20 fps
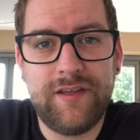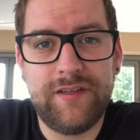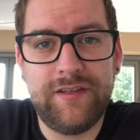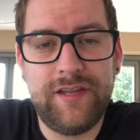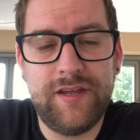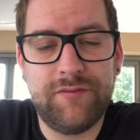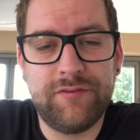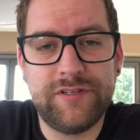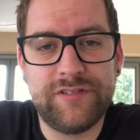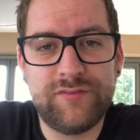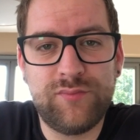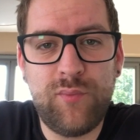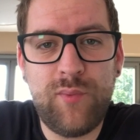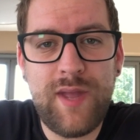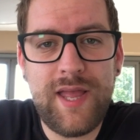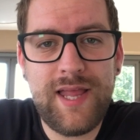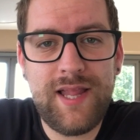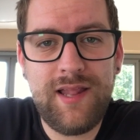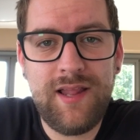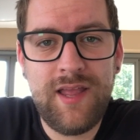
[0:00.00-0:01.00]
there as
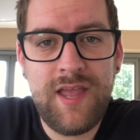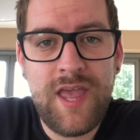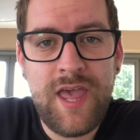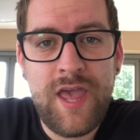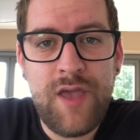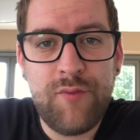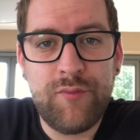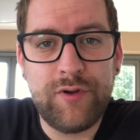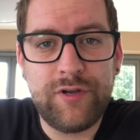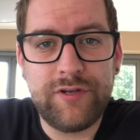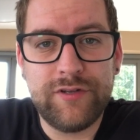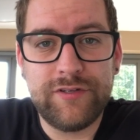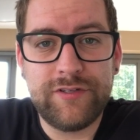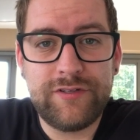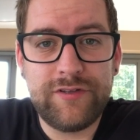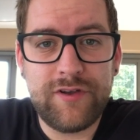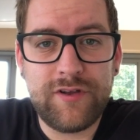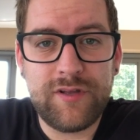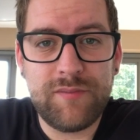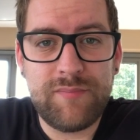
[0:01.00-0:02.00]
well. We're going to
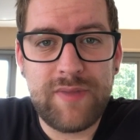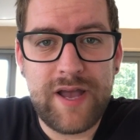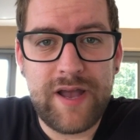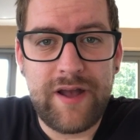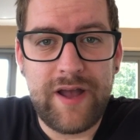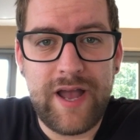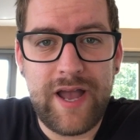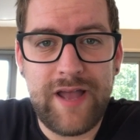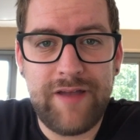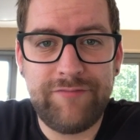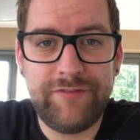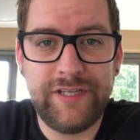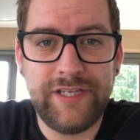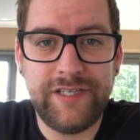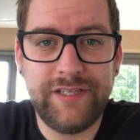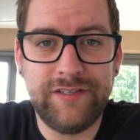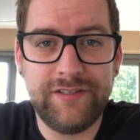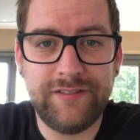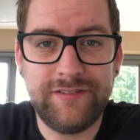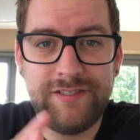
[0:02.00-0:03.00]
talk about
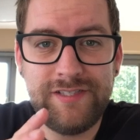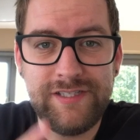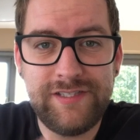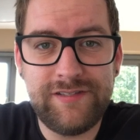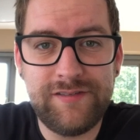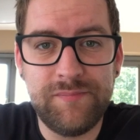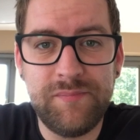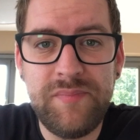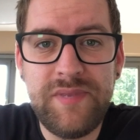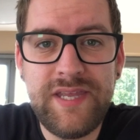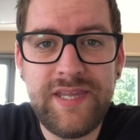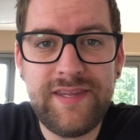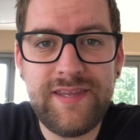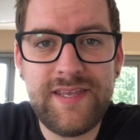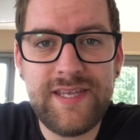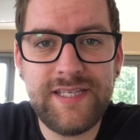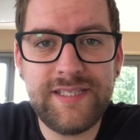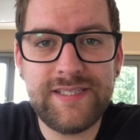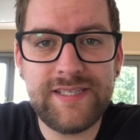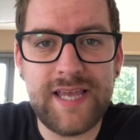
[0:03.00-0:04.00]
having decent
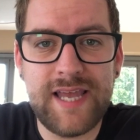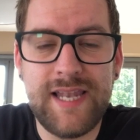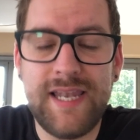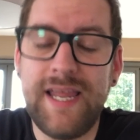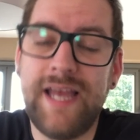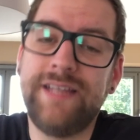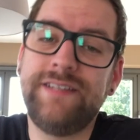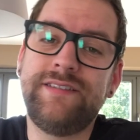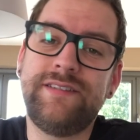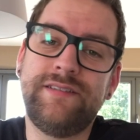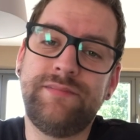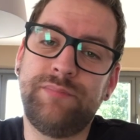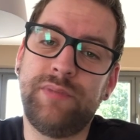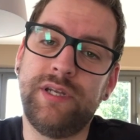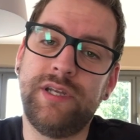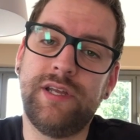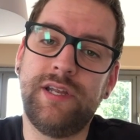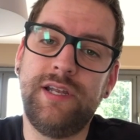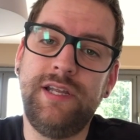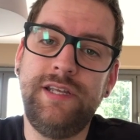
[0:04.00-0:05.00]
meetings, and last
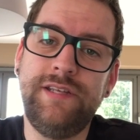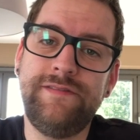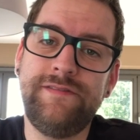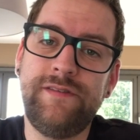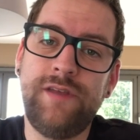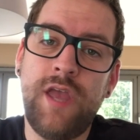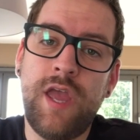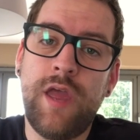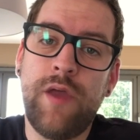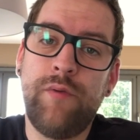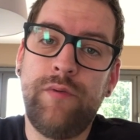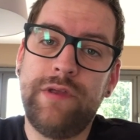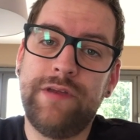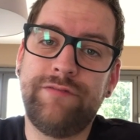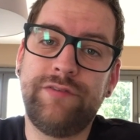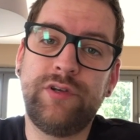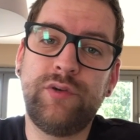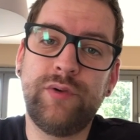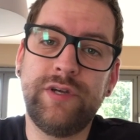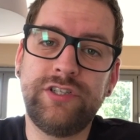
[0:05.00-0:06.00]
but not least, we
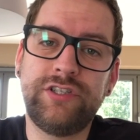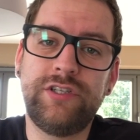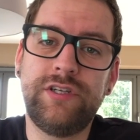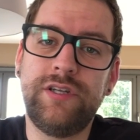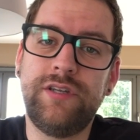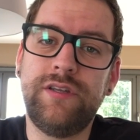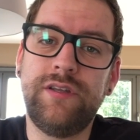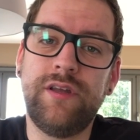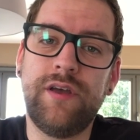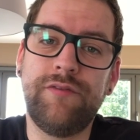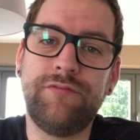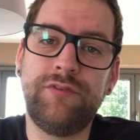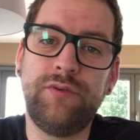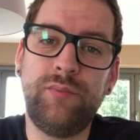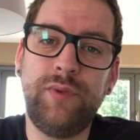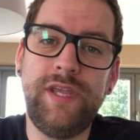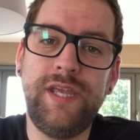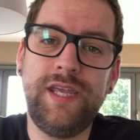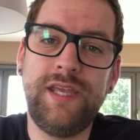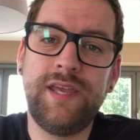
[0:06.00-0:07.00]
have a question of the
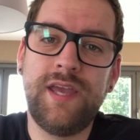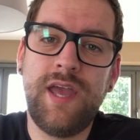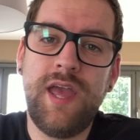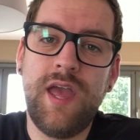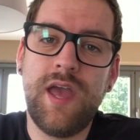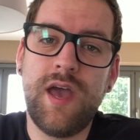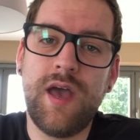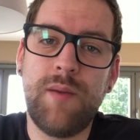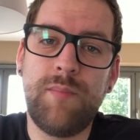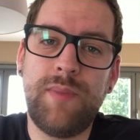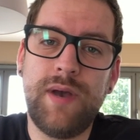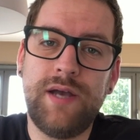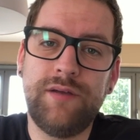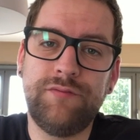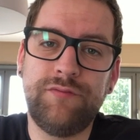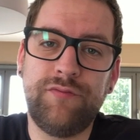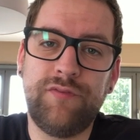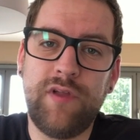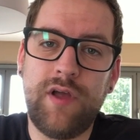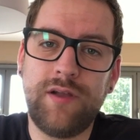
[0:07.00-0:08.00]
week
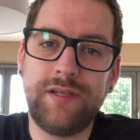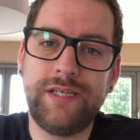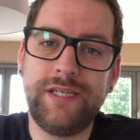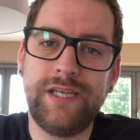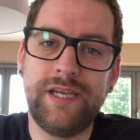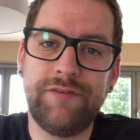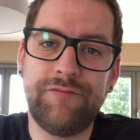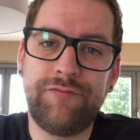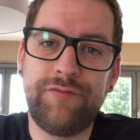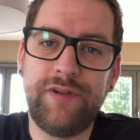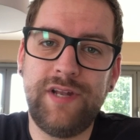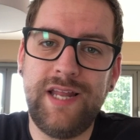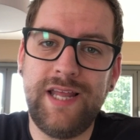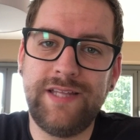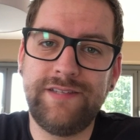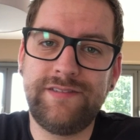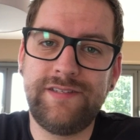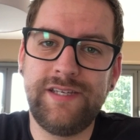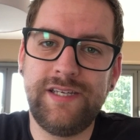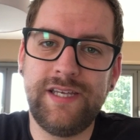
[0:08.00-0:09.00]
about vlogging and
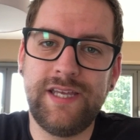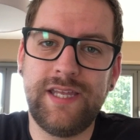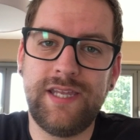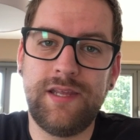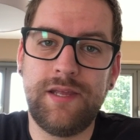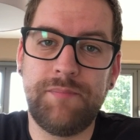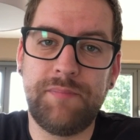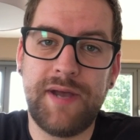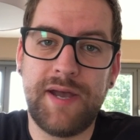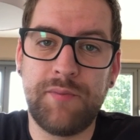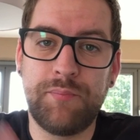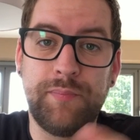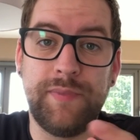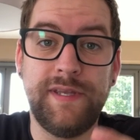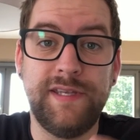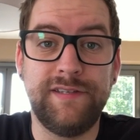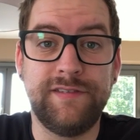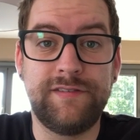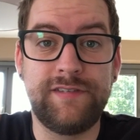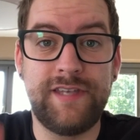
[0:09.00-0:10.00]
freelancing and about
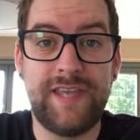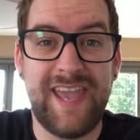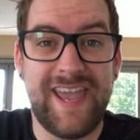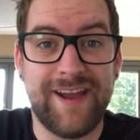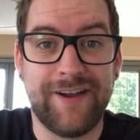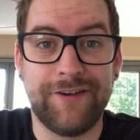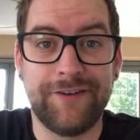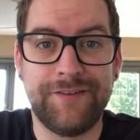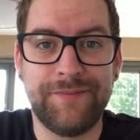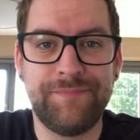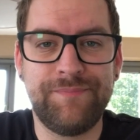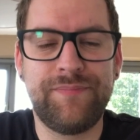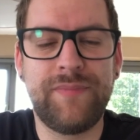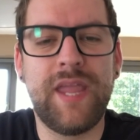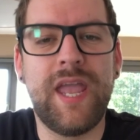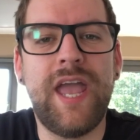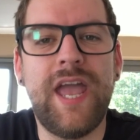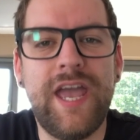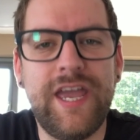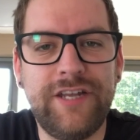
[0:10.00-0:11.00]
being scared.
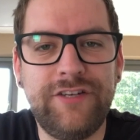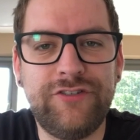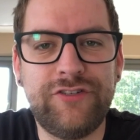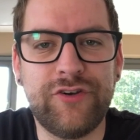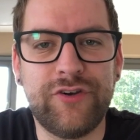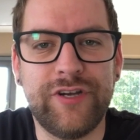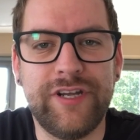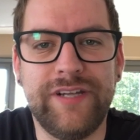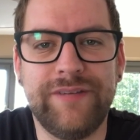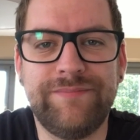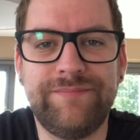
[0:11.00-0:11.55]
Enjoy!